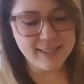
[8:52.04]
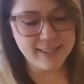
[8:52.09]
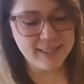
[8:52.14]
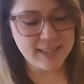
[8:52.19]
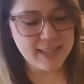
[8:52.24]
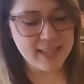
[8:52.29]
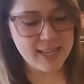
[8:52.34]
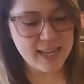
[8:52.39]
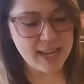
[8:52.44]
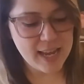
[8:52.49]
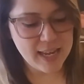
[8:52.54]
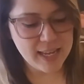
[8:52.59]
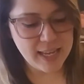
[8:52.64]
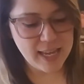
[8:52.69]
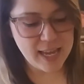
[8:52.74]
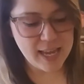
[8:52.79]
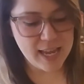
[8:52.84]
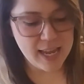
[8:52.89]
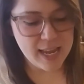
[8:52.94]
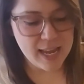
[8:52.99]
the
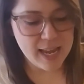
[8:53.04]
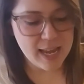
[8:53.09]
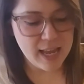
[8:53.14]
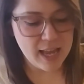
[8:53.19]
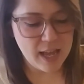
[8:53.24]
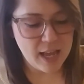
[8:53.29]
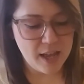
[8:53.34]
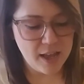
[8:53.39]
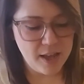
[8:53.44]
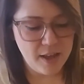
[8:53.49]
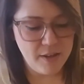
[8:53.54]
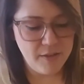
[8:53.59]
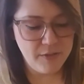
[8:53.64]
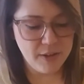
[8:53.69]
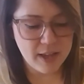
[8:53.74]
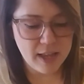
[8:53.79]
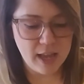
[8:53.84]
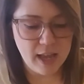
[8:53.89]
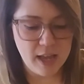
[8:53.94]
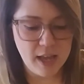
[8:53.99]
King of
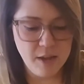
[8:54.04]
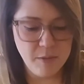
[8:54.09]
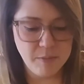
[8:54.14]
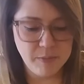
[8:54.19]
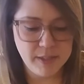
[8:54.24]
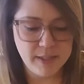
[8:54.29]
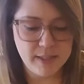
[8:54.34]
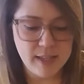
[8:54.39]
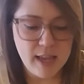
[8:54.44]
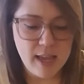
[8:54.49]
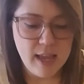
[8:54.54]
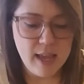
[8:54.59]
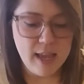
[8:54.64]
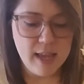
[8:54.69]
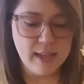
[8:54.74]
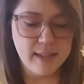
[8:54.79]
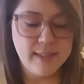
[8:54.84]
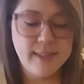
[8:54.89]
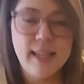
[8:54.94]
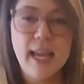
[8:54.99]
Cups.
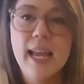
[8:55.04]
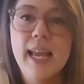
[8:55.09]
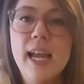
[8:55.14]
Second